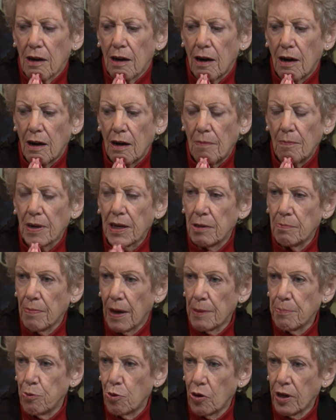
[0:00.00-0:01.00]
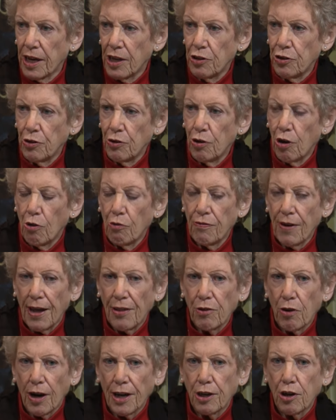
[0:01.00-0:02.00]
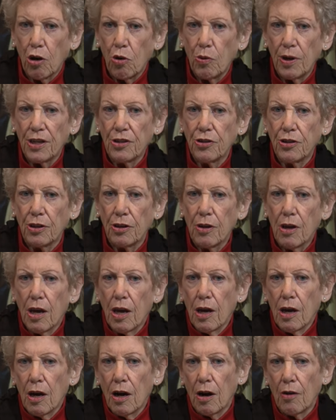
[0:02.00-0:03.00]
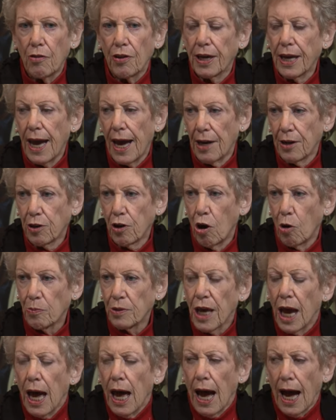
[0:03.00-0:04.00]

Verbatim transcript: um, in my book, as you know, Father, I go into uh, the catacombs.